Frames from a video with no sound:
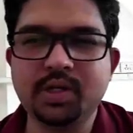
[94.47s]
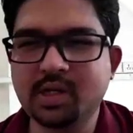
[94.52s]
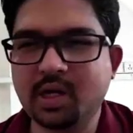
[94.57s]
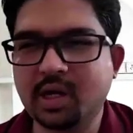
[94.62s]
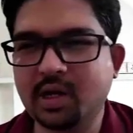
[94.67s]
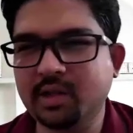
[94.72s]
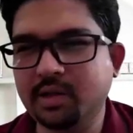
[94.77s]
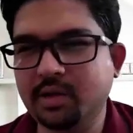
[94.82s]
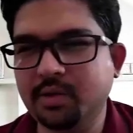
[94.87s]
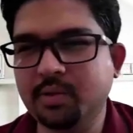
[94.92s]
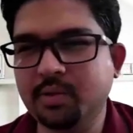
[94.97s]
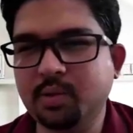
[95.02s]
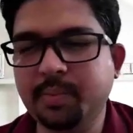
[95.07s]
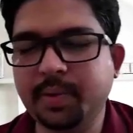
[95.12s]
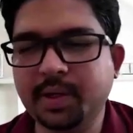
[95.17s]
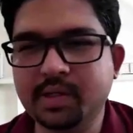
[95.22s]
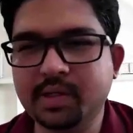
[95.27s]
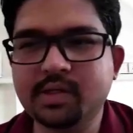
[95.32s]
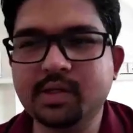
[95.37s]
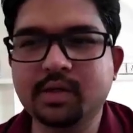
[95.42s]
so these are
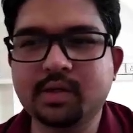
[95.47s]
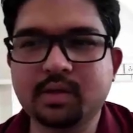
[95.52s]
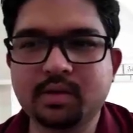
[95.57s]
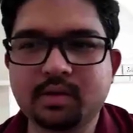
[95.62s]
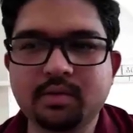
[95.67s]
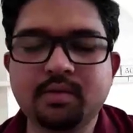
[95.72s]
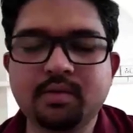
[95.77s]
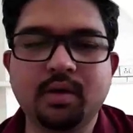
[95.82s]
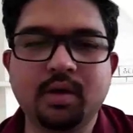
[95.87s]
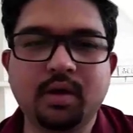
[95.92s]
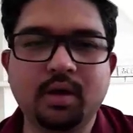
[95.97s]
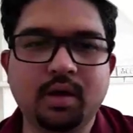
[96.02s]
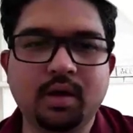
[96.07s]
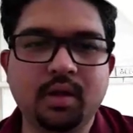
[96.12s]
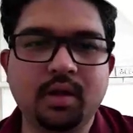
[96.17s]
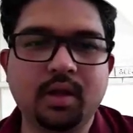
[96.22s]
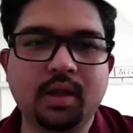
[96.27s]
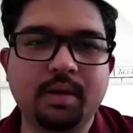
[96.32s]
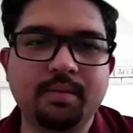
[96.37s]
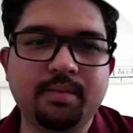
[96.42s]
the, you know, basic
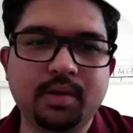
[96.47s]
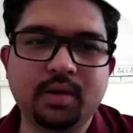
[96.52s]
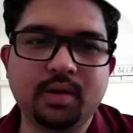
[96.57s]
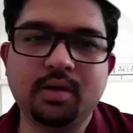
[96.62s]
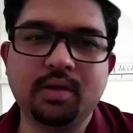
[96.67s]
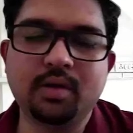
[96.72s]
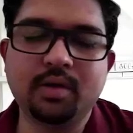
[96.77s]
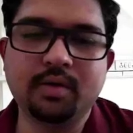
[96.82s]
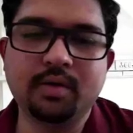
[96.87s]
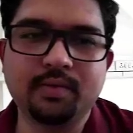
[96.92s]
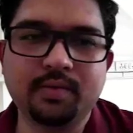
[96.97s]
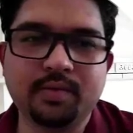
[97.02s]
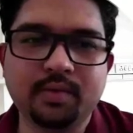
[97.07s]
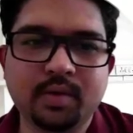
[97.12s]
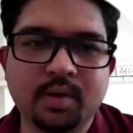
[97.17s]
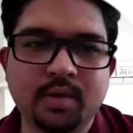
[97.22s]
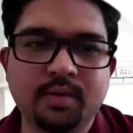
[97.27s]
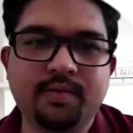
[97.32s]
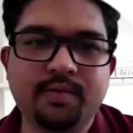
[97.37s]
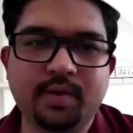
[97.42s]

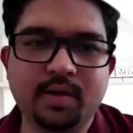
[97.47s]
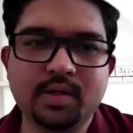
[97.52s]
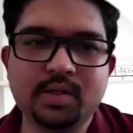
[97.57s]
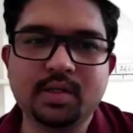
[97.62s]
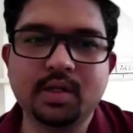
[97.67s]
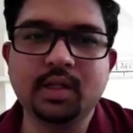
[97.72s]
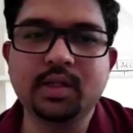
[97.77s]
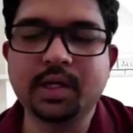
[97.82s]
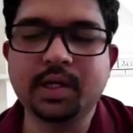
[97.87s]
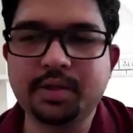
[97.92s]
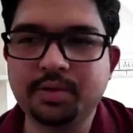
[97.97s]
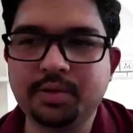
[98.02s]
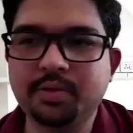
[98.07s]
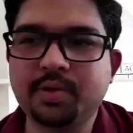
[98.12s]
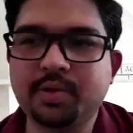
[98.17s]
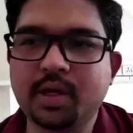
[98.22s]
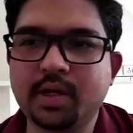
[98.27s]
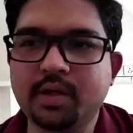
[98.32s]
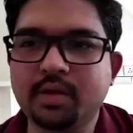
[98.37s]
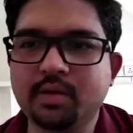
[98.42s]
level functional
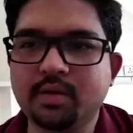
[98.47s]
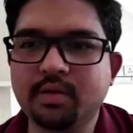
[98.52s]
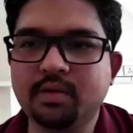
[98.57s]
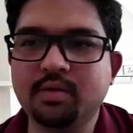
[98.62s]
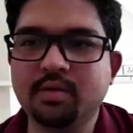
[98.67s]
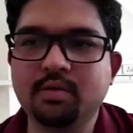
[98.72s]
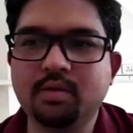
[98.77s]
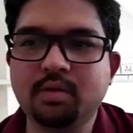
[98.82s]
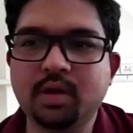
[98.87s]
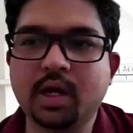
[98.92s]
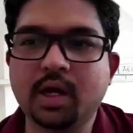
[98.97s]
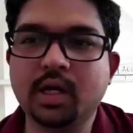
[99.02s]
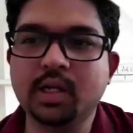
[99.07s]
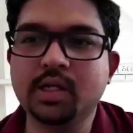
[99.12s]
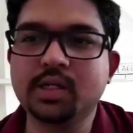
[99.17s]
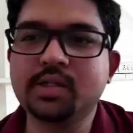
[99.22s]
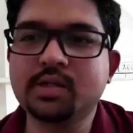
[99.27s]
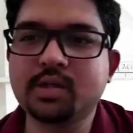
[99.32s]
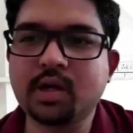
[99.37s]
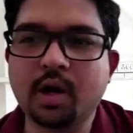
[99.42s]
that you can
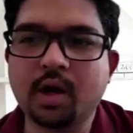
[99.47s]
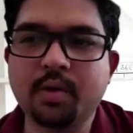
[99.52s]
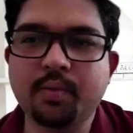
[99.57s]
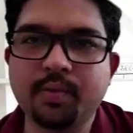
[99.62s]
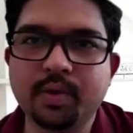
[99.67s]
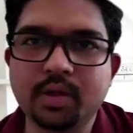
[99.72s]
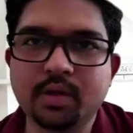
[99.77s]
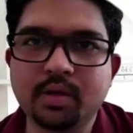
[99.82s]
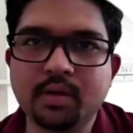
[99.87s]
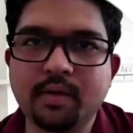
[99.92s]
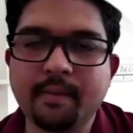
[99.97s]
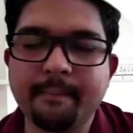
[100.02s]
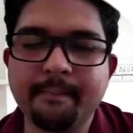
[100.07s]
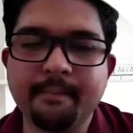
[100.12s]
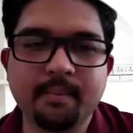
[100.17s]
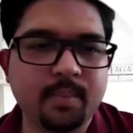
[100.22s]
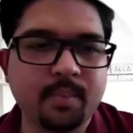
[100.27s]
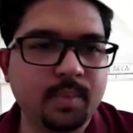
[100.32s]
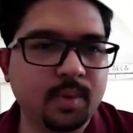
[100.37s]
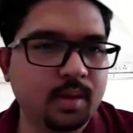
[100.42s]
at least start with.
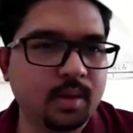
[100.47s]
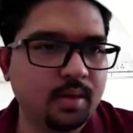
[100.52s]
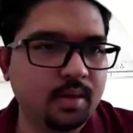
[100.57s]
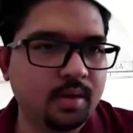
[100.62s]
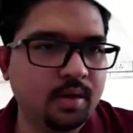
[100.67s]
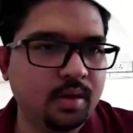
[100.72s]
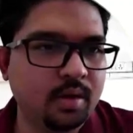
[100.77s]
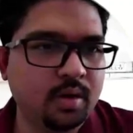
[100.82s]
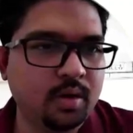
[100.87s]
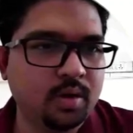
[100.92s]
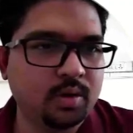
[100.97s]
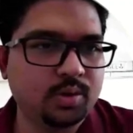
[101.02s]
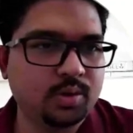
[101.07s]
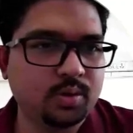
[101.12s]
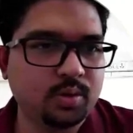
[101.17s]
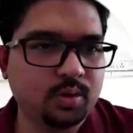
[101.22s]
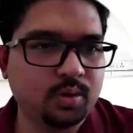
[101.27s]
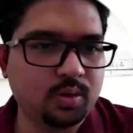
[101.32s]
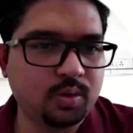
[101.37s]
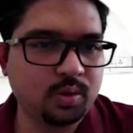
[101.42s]

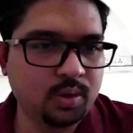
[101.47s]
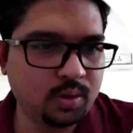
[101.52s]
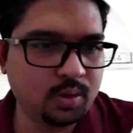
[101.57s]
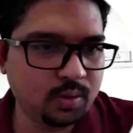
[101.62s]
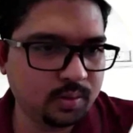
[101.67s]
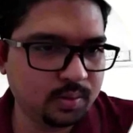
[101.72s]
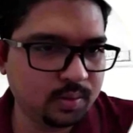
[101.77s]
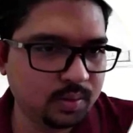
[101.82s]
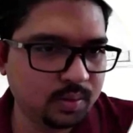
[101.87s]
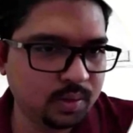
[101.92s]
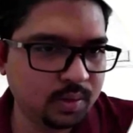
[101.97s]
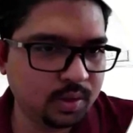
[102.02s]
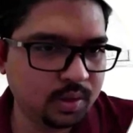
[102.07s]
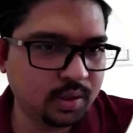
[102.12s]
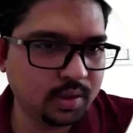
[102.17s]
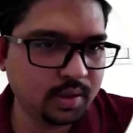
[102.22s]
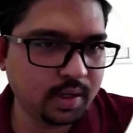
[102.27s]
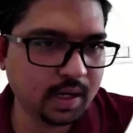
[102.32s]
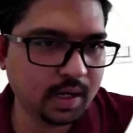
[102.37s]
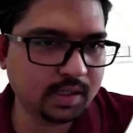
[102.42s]
So
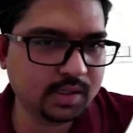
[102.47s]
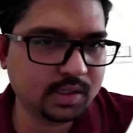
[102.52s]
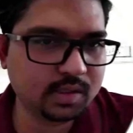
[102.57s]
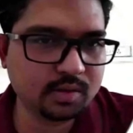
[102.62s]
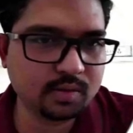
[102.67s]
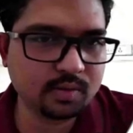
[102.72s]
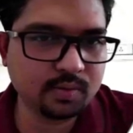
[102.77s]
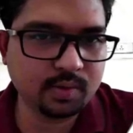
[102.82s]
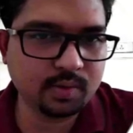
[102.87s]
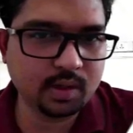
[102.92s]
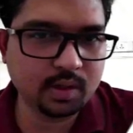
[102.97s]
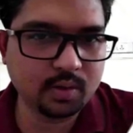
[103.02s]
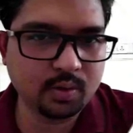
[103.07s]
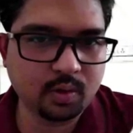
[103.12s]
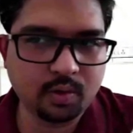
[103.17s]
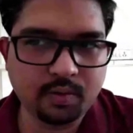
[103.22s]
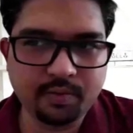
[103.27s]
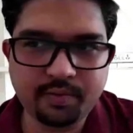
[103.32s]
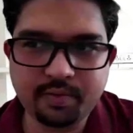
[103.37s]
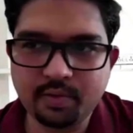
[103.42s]
next
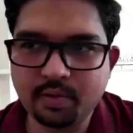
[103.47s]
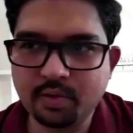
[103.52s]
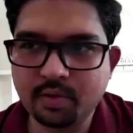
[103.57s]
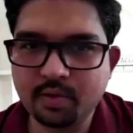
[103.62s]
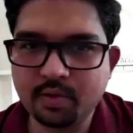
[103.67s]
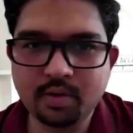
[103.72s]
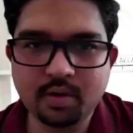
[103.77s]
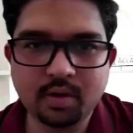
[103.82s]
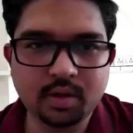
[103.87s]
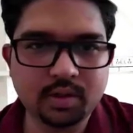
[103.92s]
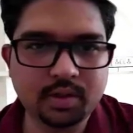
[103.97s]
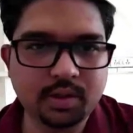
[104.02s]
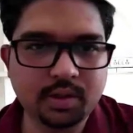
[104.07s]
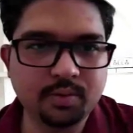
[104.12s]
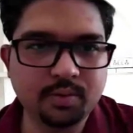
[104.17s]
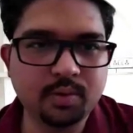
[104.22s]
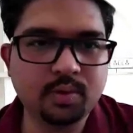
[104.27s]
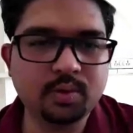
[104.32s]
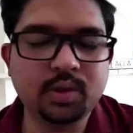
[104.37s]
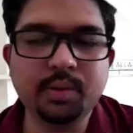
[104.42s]
we'll go
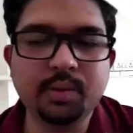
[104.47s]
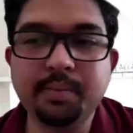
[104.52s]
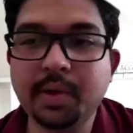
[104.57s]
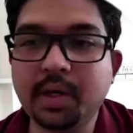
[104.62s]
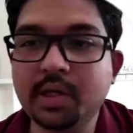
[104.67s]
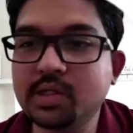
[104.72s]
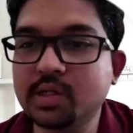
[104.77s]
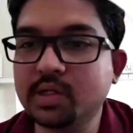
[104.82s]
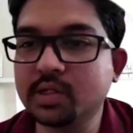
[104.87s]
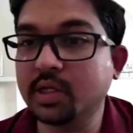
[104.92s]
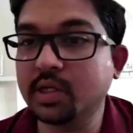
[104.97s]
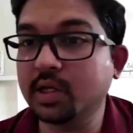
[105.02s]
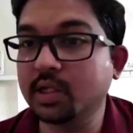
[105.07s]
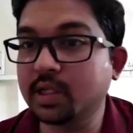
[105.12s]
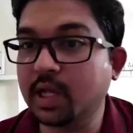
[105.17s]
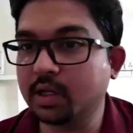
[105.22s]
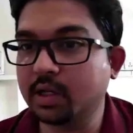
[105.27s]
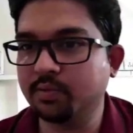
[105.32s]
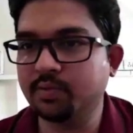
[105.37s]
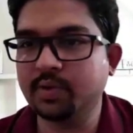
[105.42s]
for the
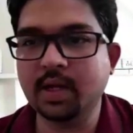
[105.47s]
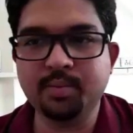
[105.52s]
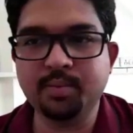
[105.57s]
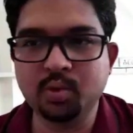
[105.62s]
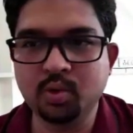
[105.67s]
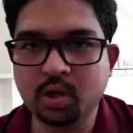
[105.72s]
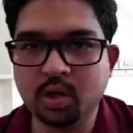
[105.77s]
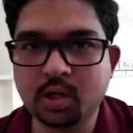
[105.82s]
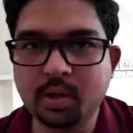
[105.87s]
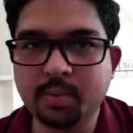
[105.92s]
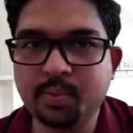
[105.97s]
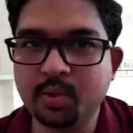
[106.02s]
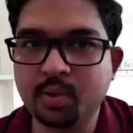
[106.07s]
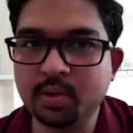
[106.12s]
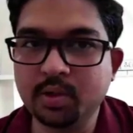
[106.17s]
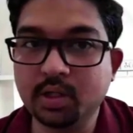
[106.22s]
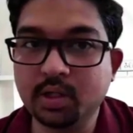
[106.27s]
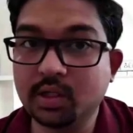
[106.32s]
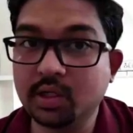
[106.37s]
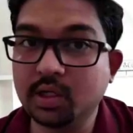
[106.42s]
major thing that we have to
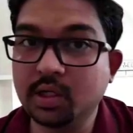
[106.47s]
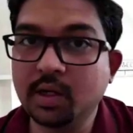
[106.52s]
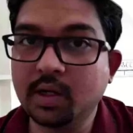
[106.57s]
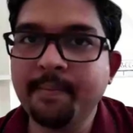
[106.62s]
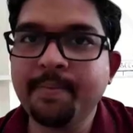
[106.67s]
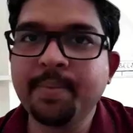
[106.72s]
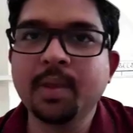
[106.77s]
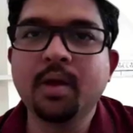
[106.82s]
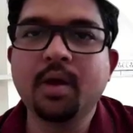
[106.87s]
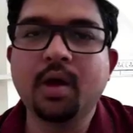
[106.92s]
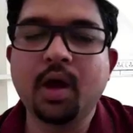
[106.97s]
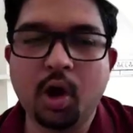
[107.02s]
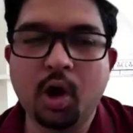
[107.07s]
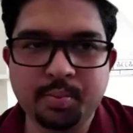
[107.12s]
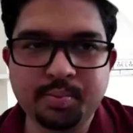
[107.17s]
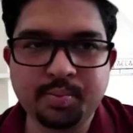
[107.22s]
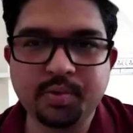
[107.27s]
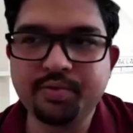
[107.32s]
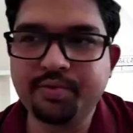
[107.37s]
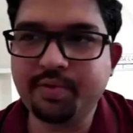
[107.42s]
look upon in the
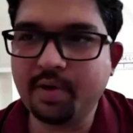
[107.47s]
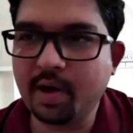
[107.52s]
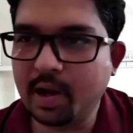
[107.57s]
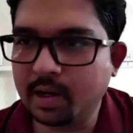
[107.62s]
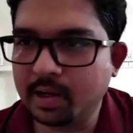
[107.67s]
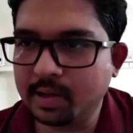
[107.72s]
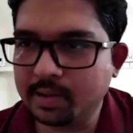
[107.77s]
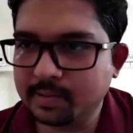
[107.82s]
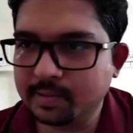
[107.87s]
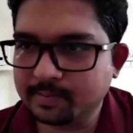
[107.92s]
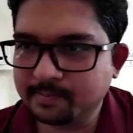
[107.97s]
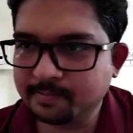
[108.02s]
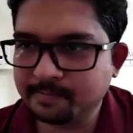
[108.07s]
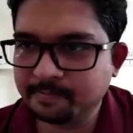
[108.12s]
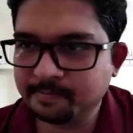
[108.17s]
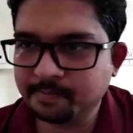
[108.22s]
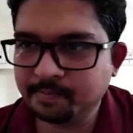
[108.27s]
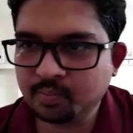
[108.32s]
output file.